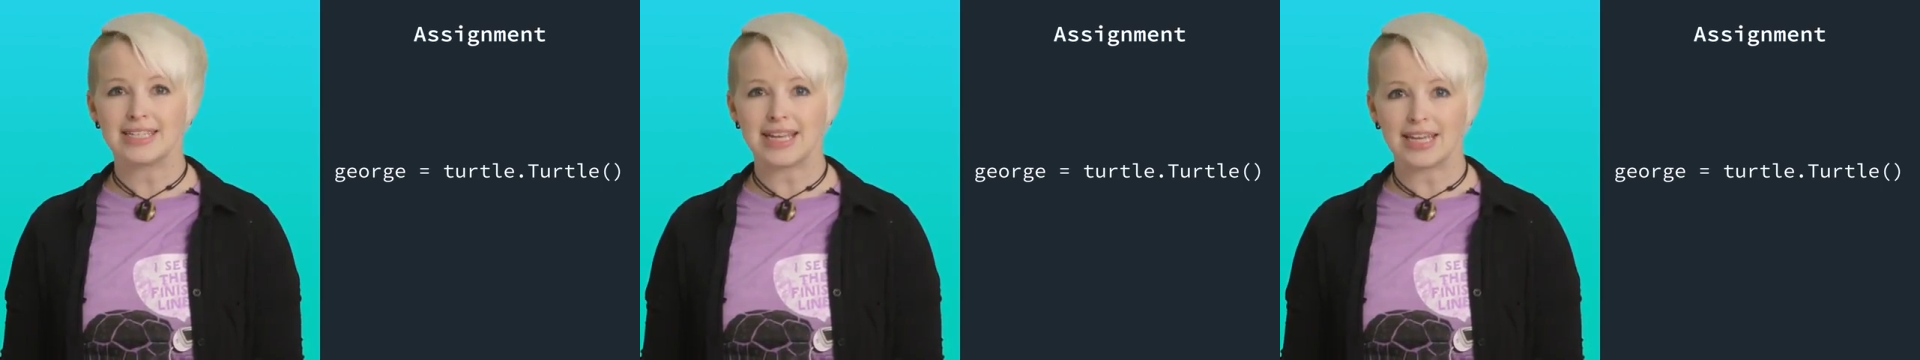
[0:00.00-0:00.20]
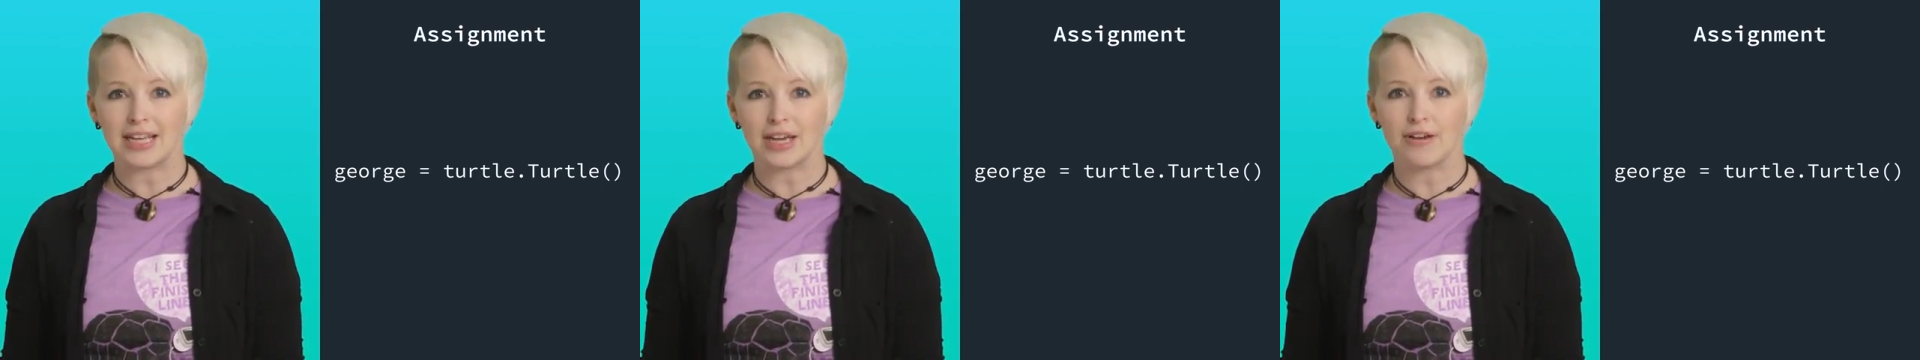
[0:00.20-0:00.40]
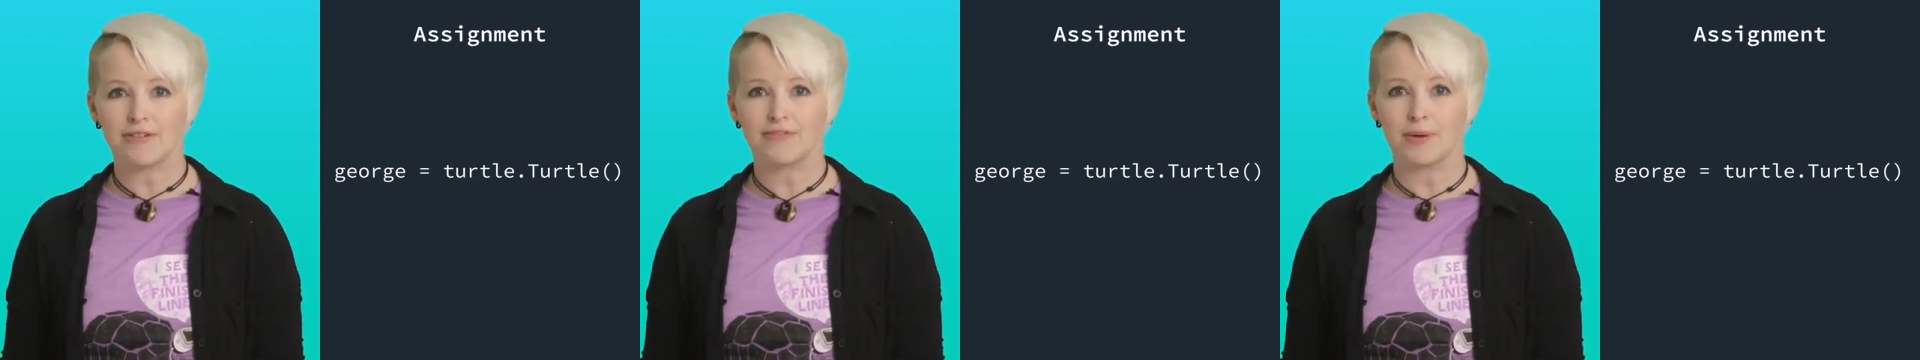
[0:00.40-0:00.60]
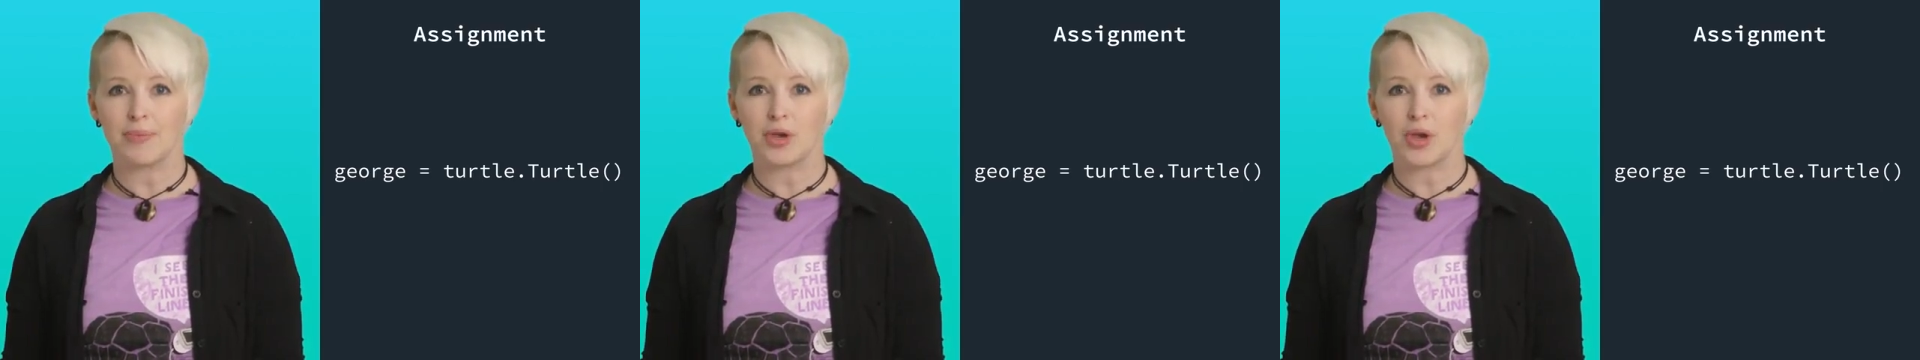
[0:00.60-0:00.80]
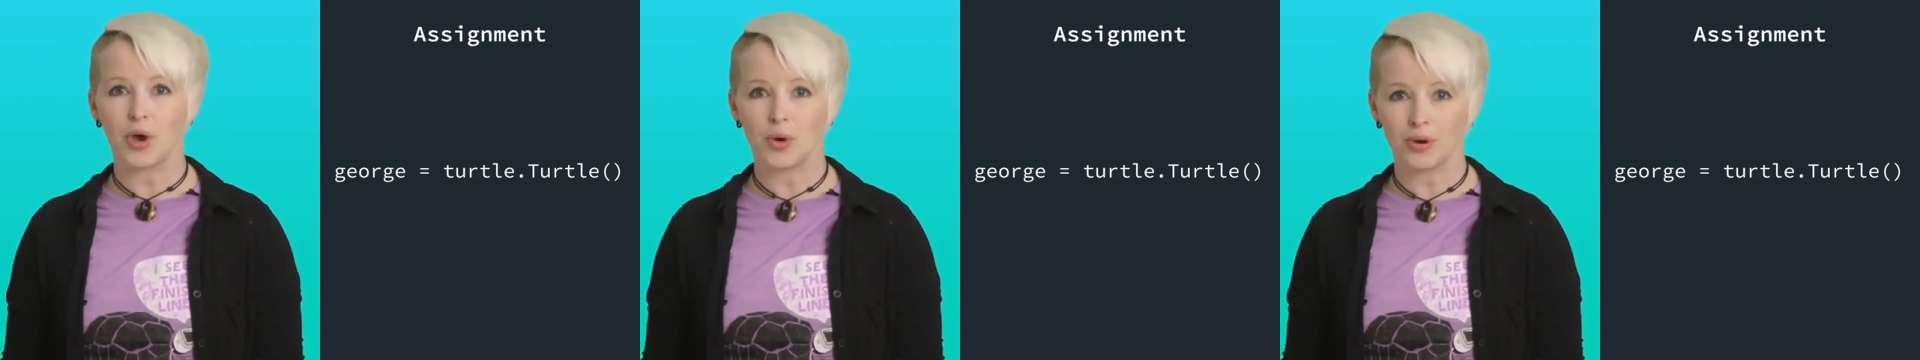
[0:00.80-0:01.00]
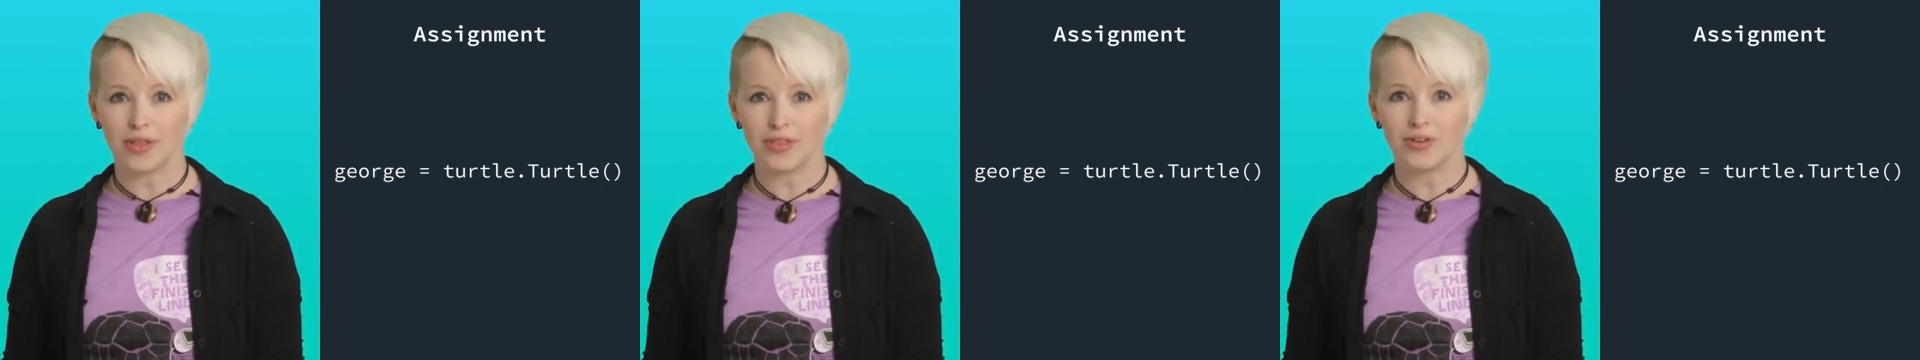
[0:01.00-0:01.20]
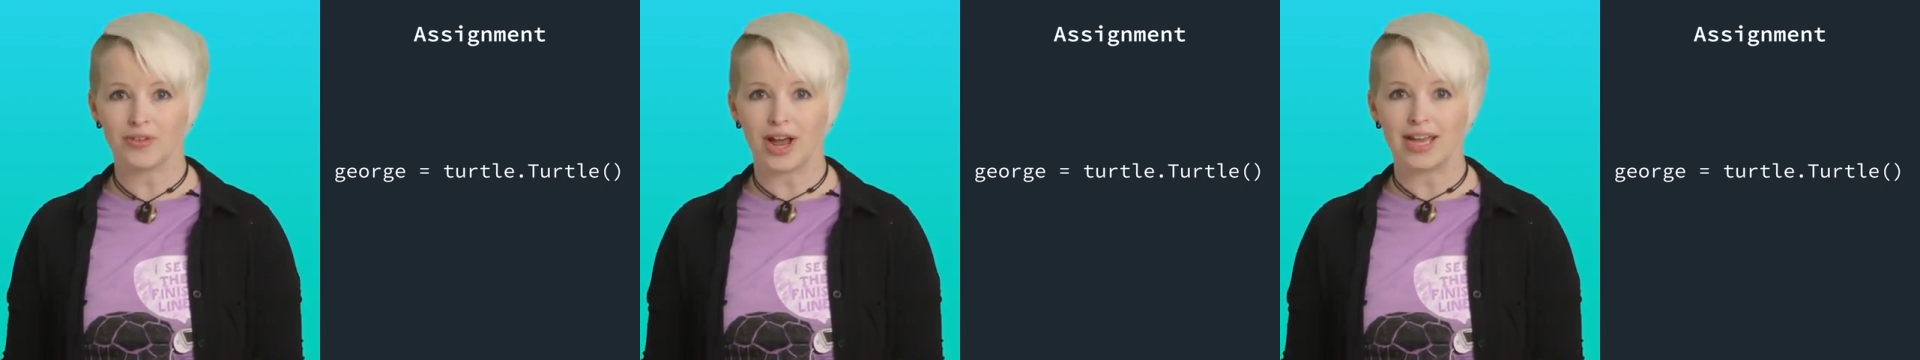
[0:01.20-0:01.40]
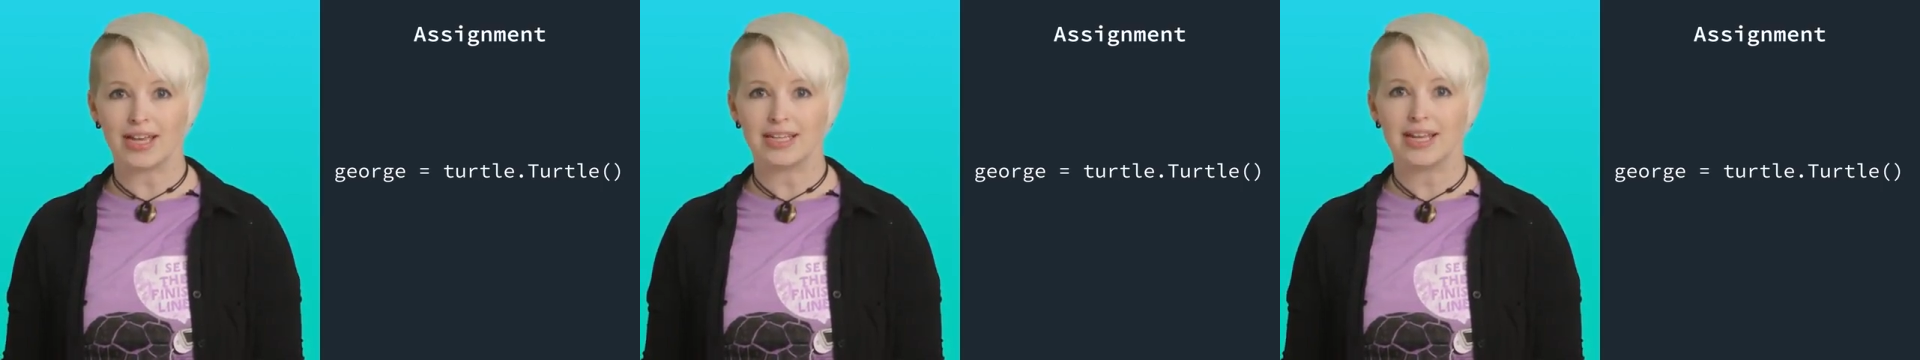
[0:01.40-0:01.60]
the data from the code on the
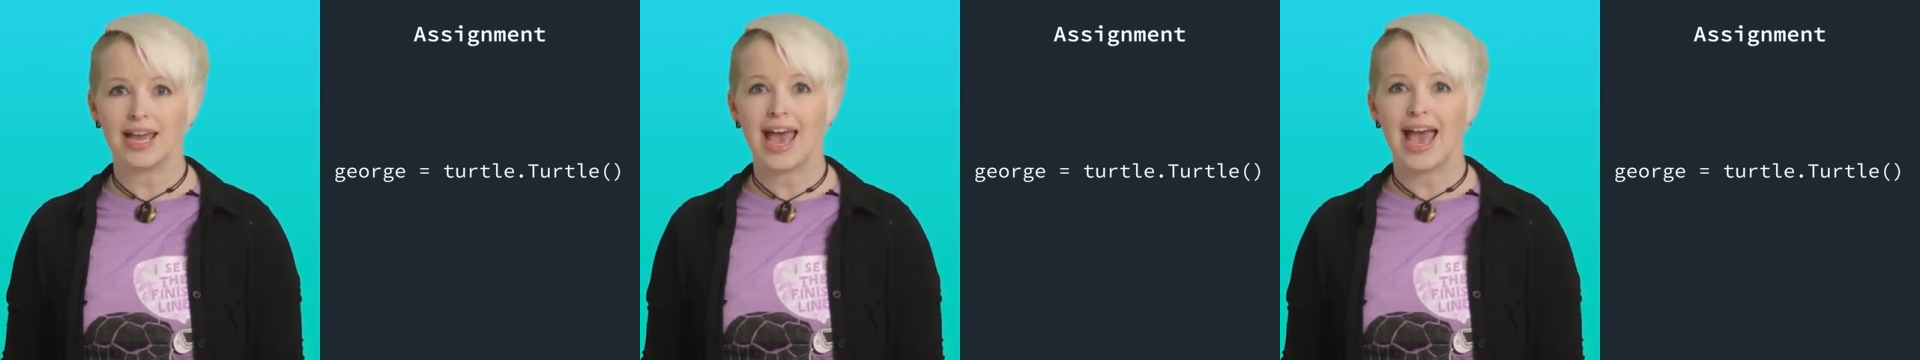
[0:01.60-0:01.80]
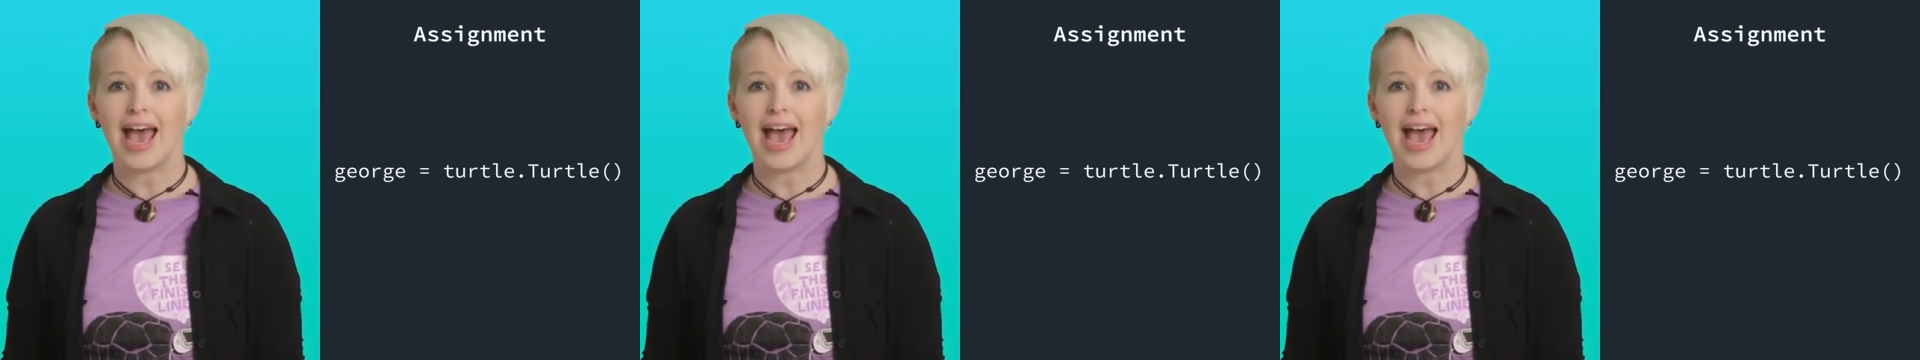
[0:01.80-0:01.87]
right